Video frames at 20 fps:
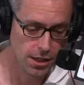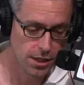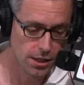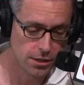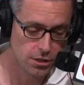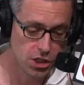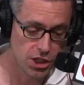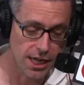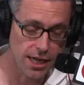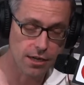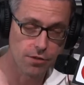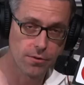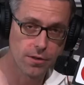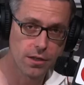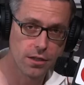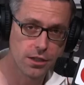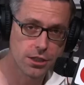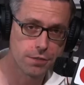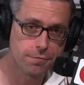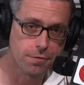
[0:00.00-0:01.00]
Jack
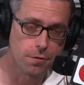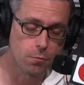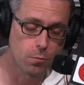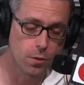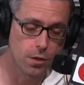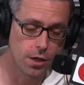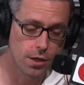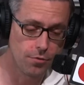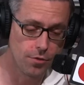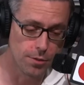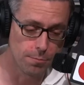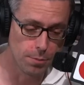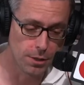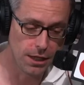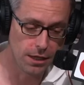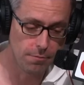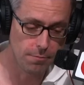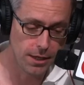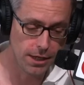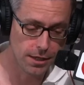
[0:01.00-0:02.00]
Grealish, for one, their
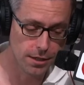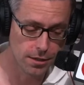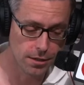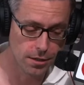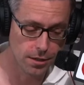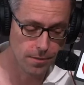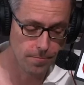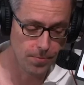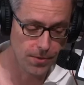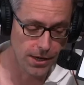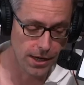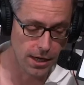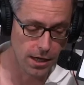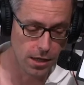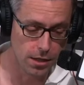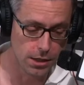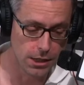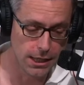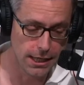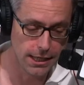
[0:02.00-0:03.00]
playmaker,
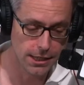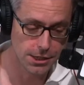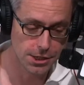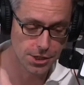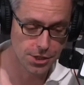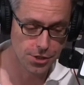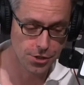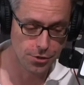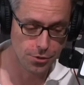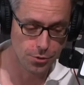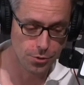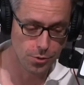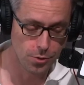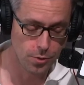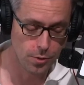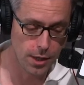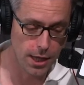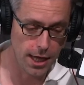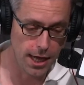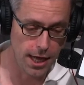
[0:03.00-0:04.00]
linked
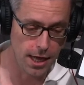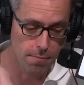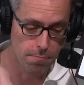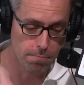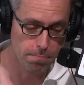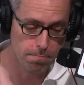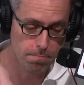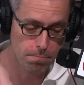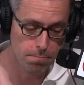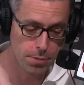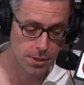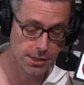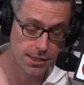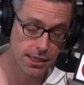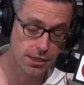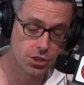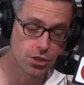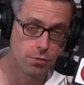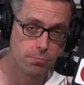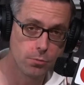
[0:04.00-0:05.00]
to a
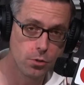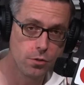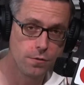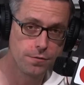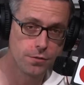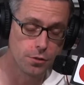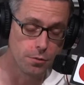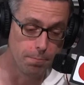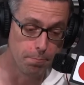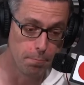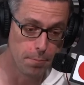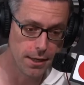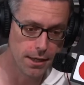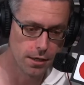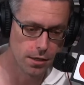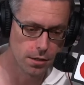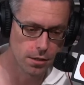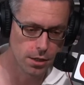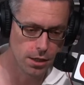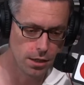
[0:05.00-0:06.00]
potential move to
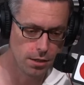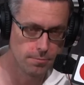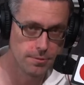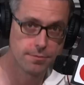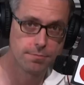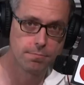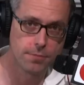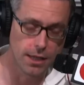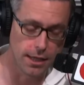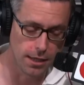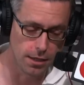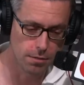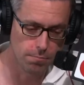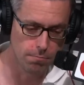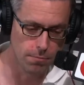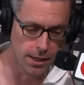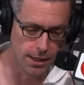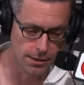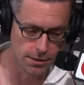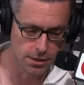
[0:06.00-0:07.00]
bigger clubs like
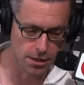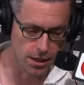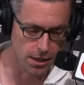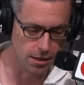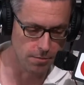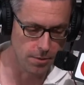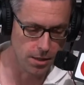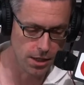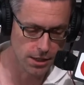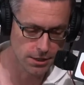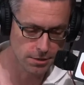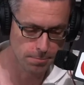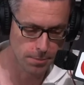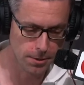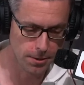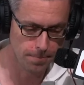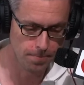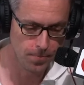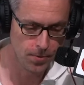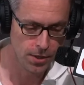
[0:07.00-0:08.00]
my Tottenham
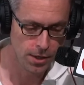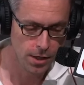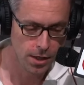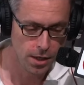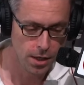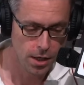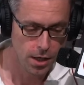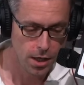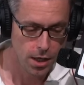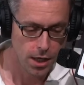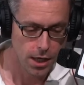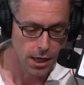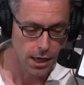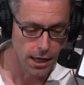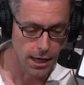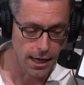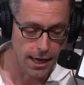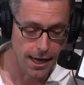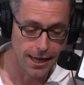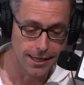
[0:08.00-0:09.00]
Hotspur.
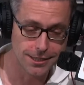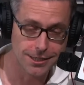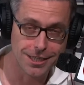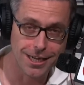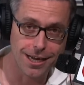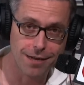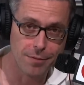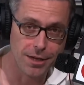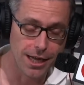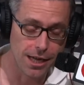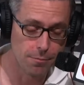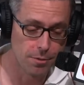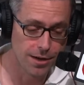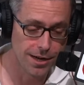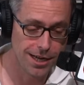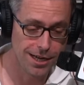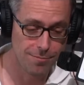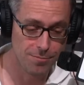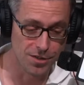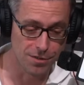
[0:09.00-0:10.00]
And Tammy
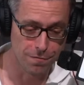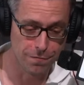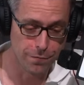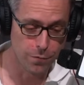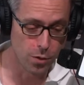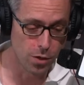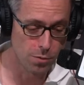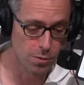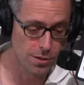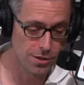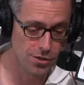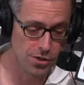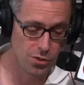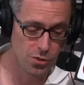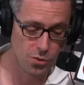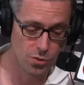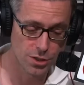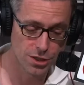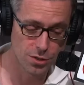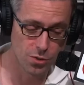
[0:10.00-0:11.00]
Abraham, their forward,
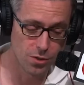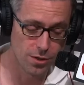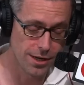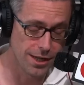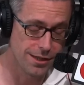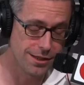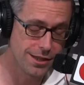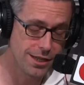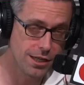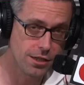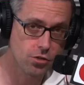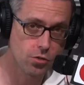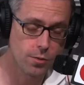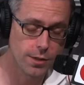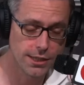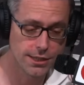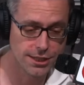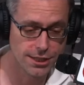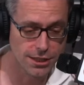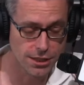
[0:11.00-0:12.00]
who scored, I think,
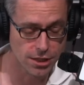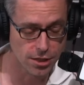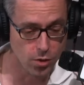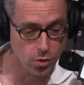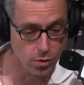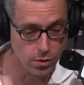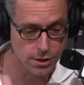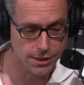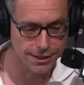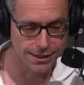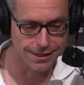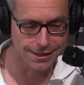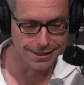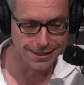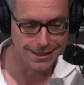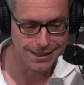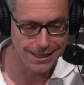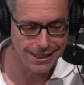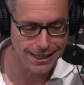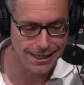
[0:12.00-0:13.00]
26 goals in the
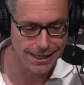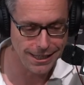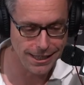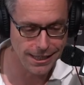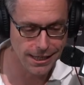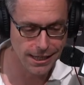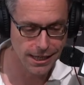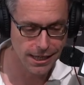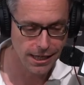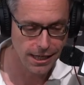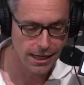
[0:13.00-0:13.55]
league.